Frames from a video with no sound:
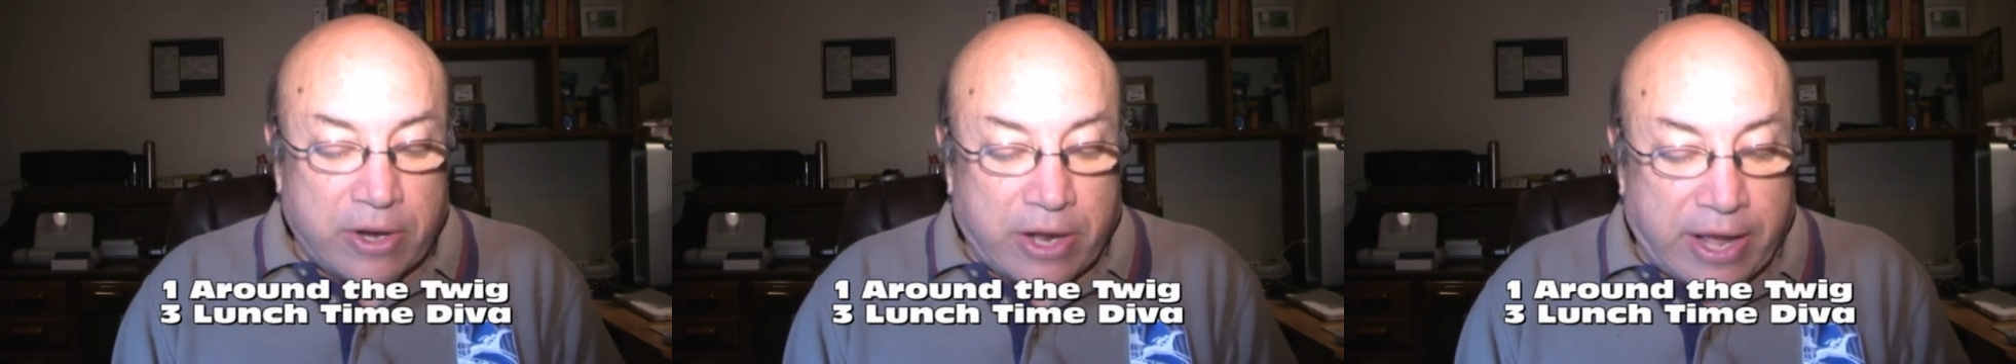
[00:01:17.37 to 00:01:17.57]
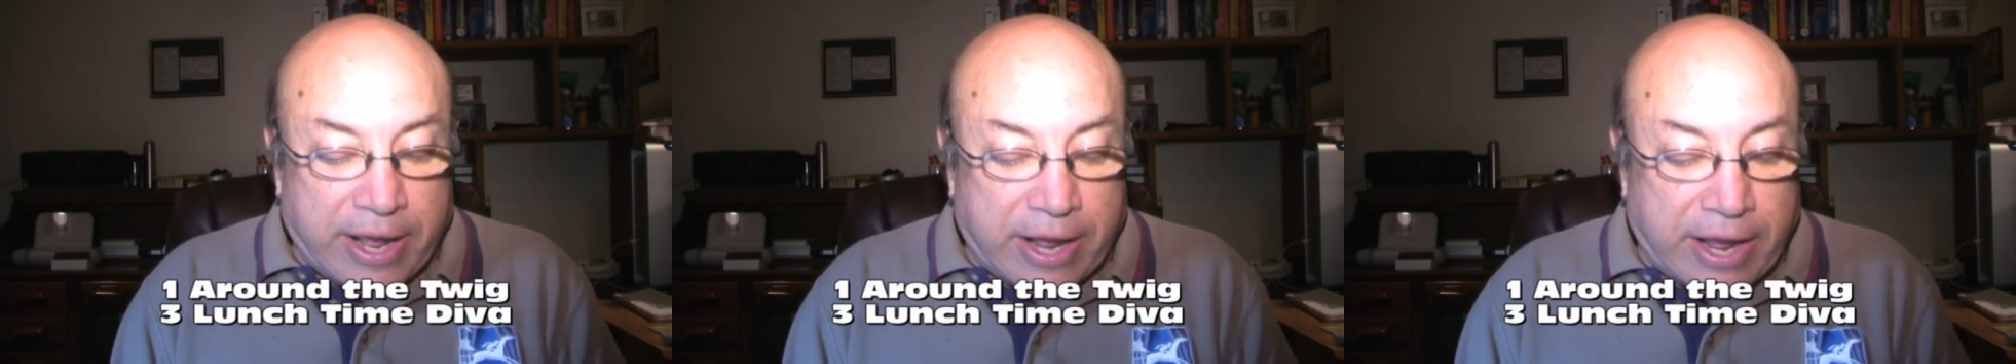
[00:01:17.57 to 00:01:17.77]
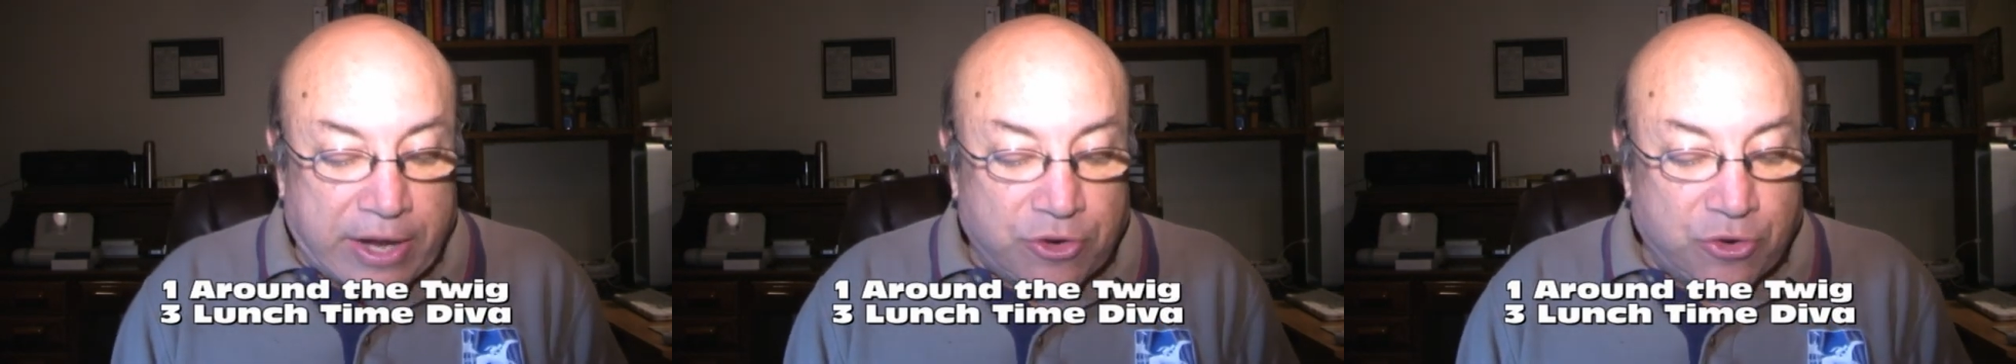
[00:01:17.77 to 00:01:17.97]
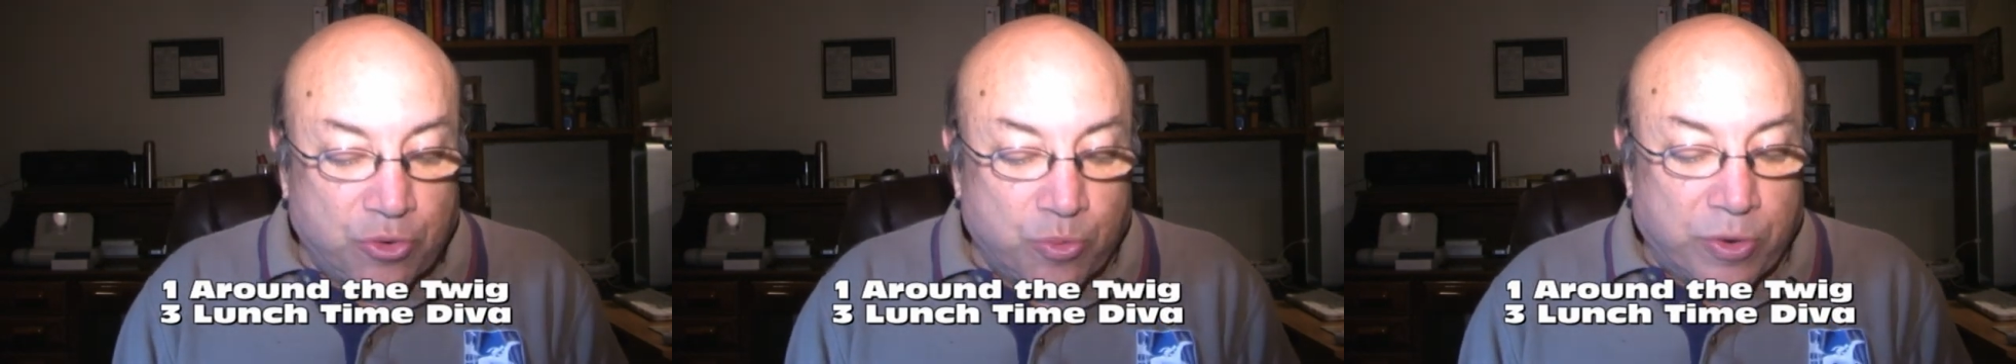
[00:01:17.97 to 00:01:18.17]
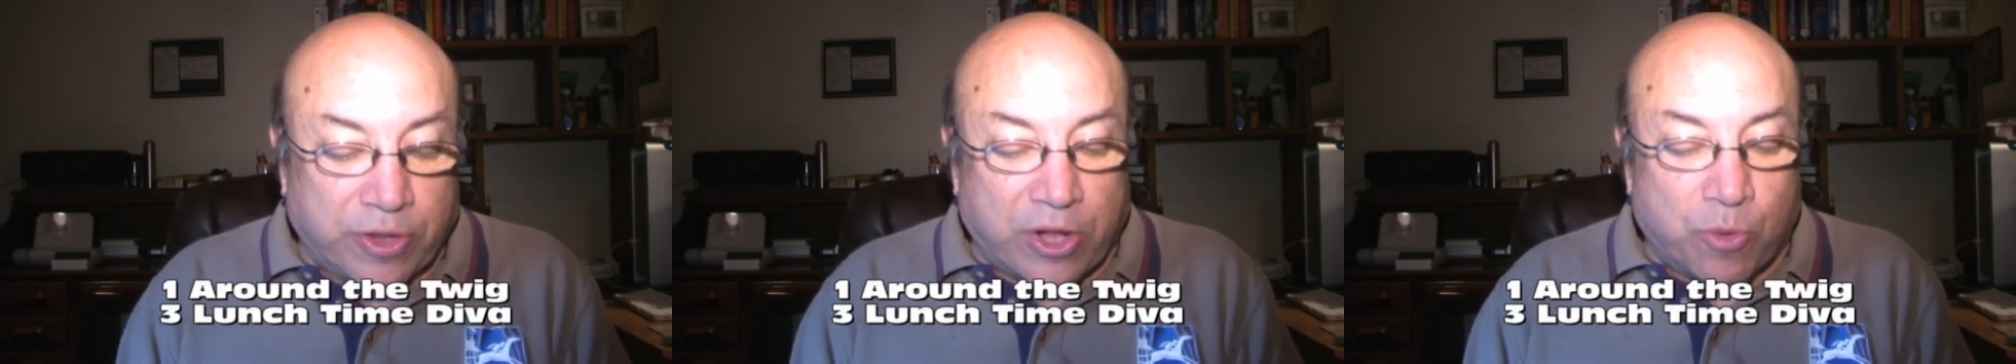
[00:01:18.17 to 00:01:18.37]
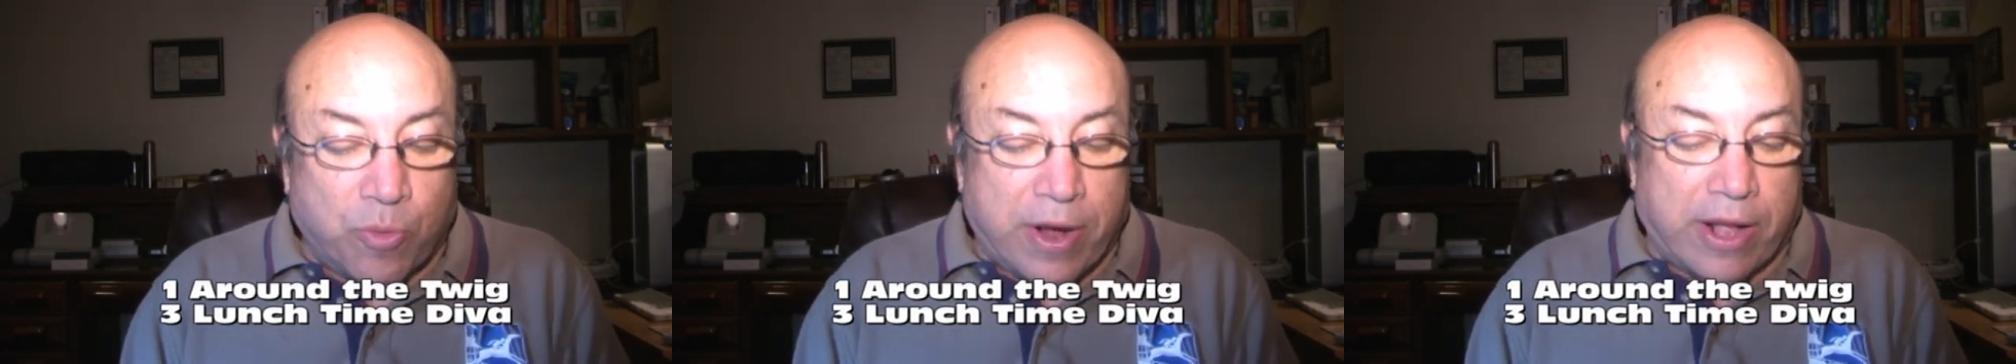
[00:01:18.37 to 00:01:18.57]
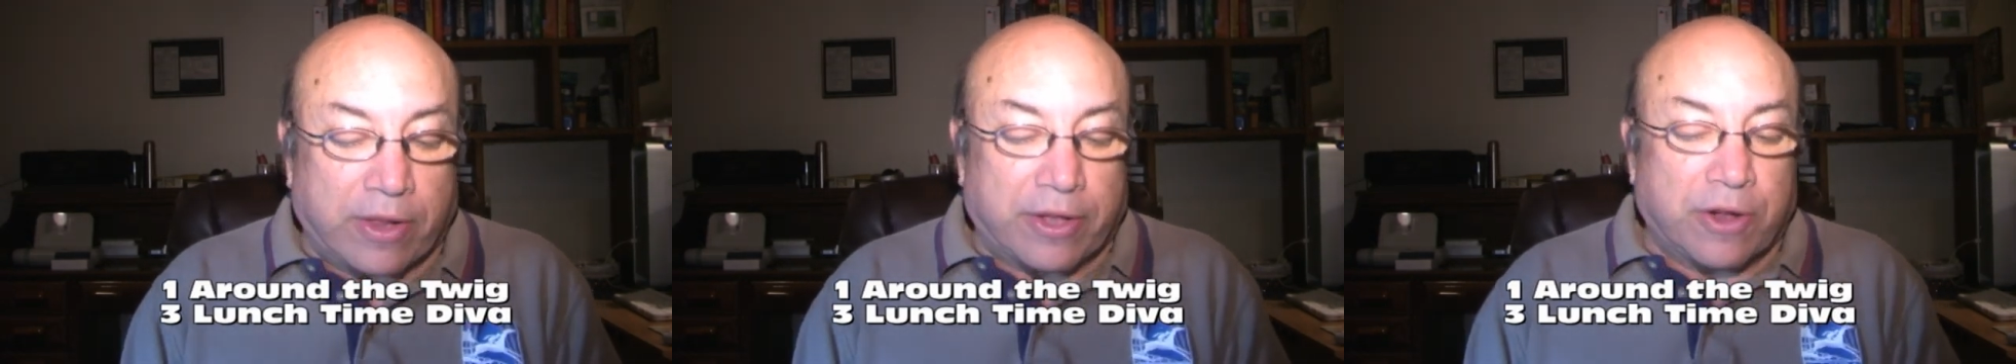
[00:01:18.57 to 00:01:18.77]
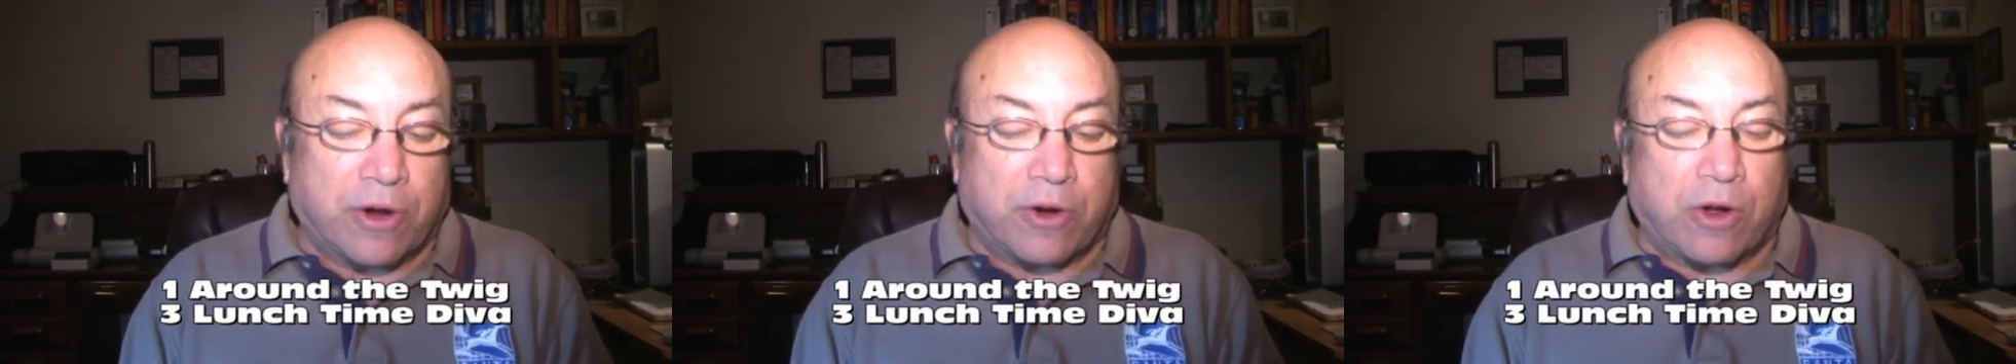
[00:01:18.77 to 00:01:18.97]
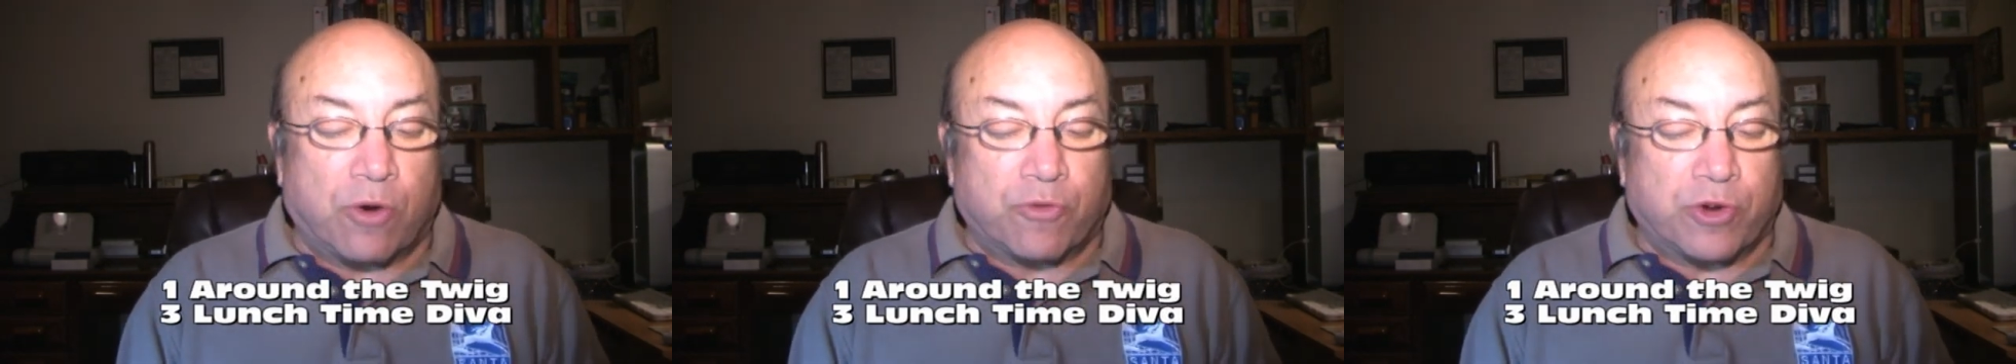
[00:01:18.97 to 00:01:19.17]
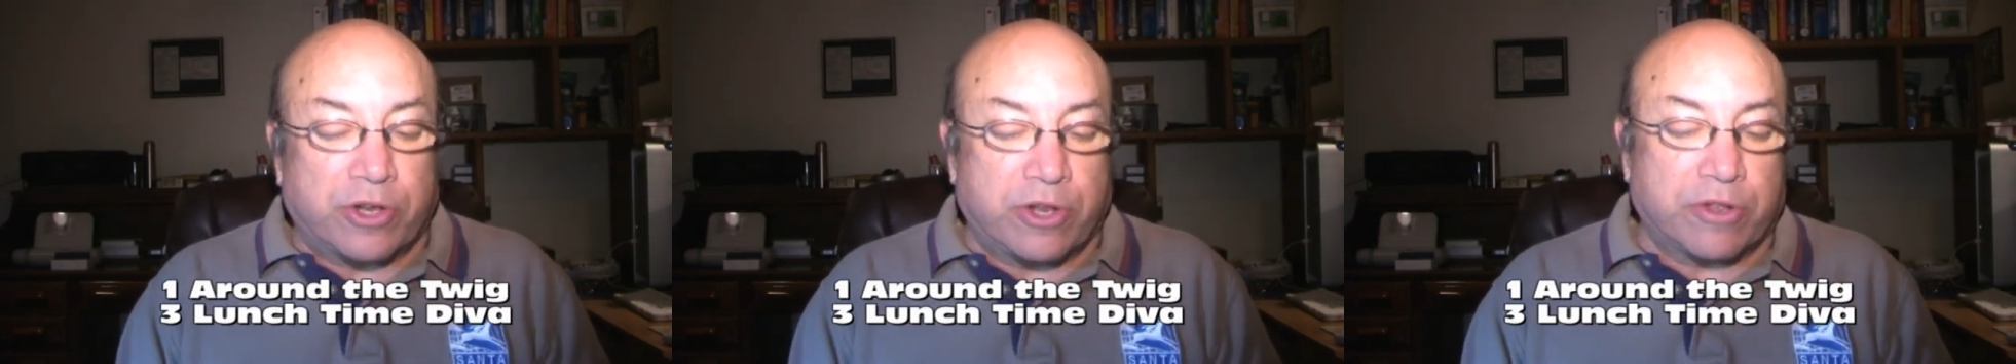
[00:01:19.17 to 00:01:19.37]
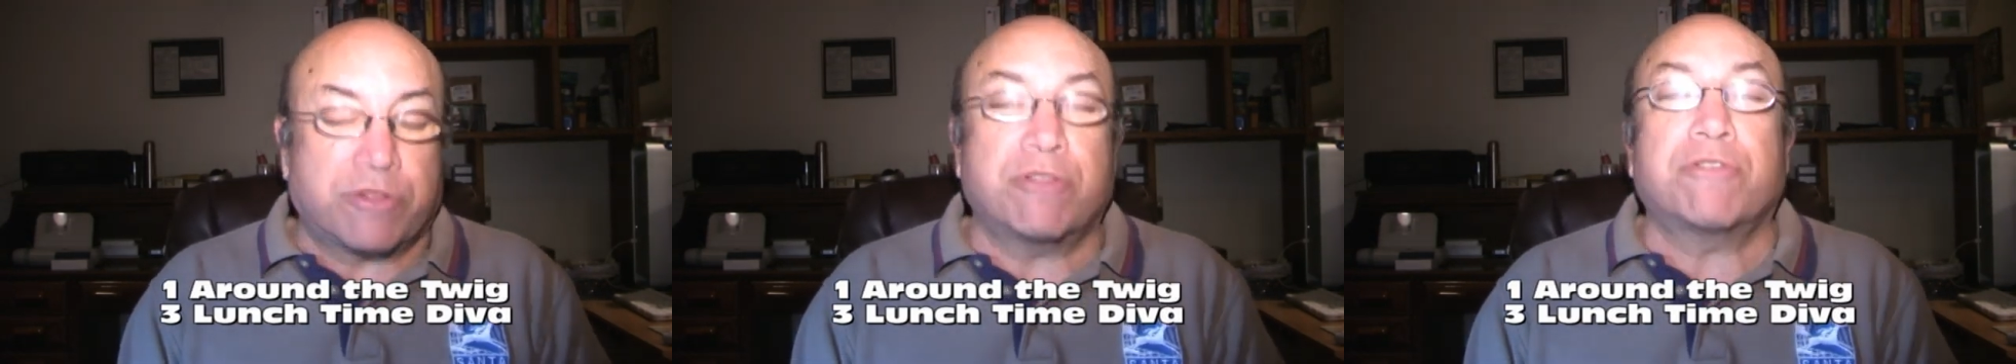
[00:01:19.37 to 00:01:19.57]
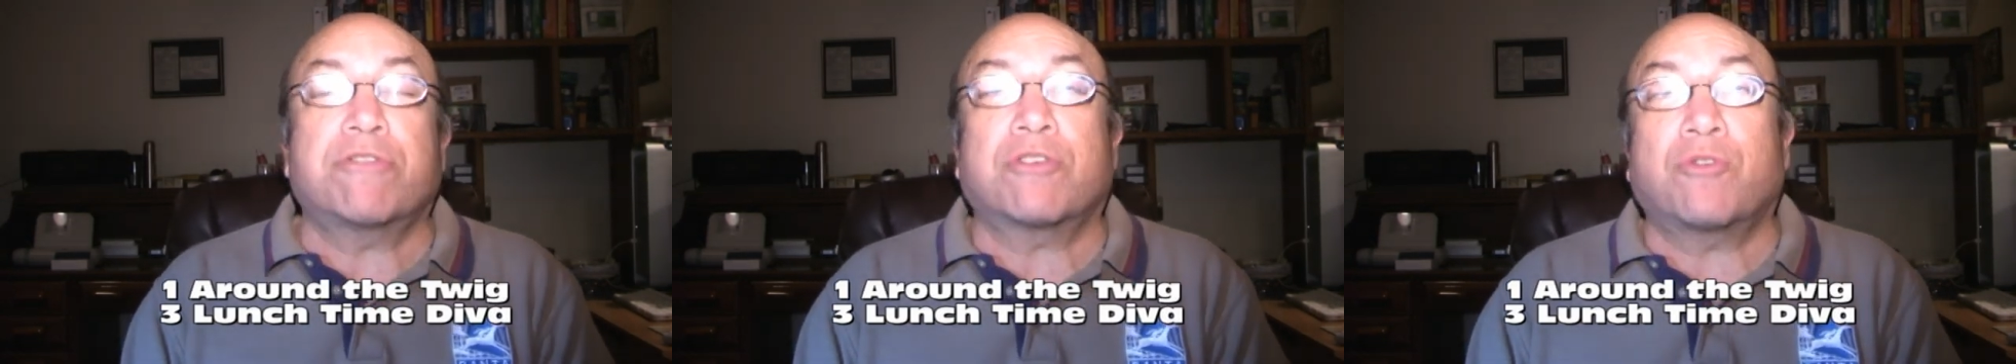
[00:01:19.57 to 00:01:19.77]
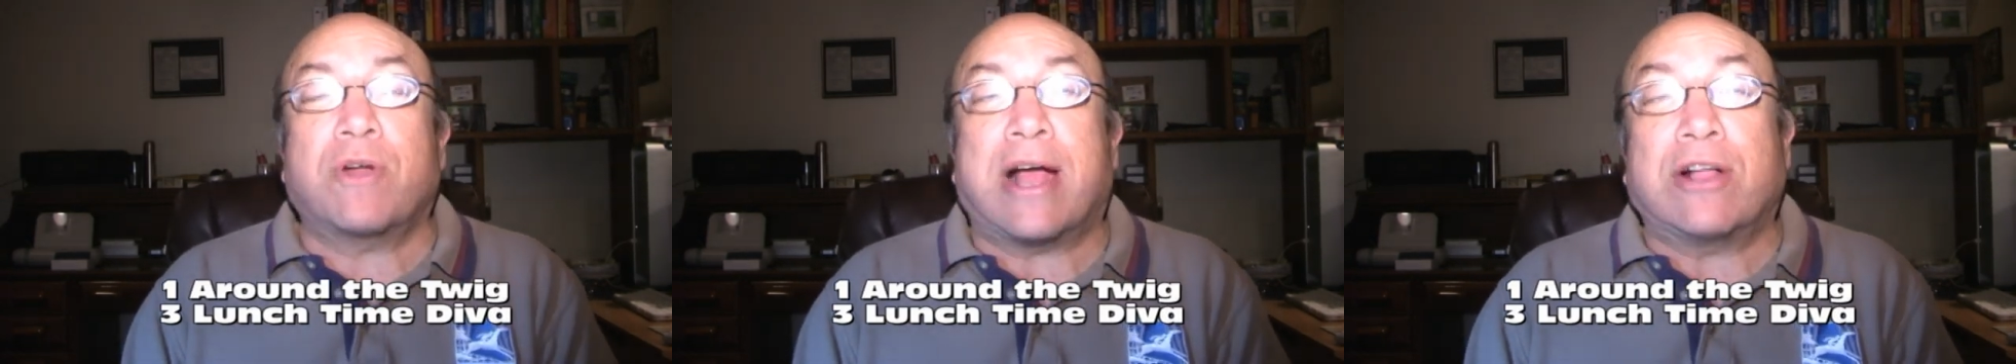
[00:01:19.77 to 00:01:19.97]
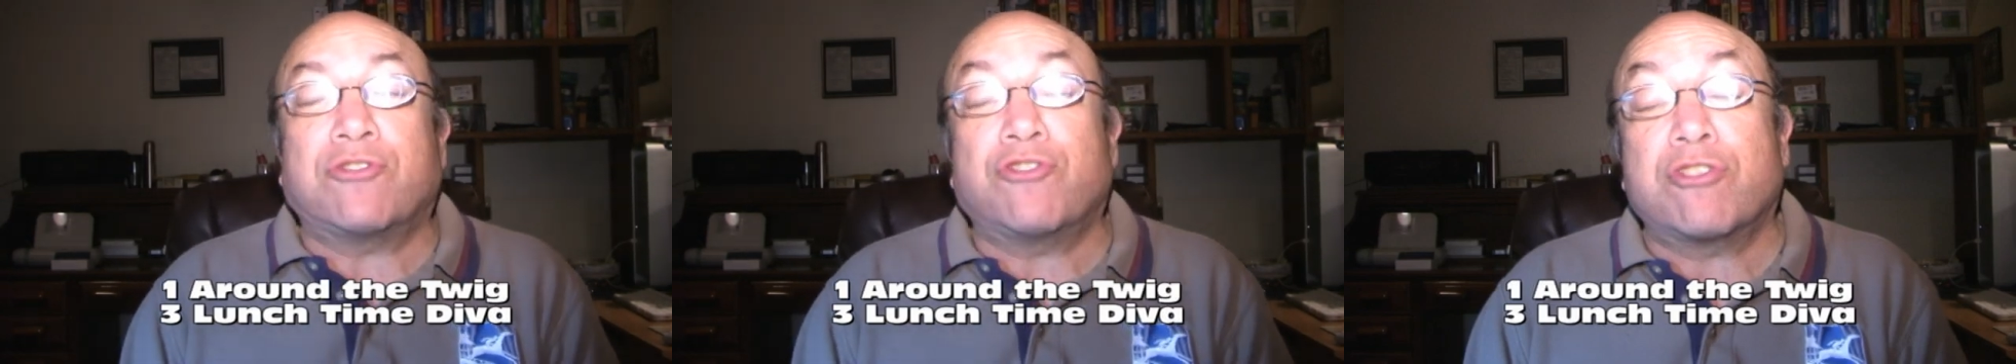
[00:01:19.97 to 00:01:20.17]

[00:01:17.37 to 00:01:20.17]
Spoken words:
and do really well here over a distance to ground.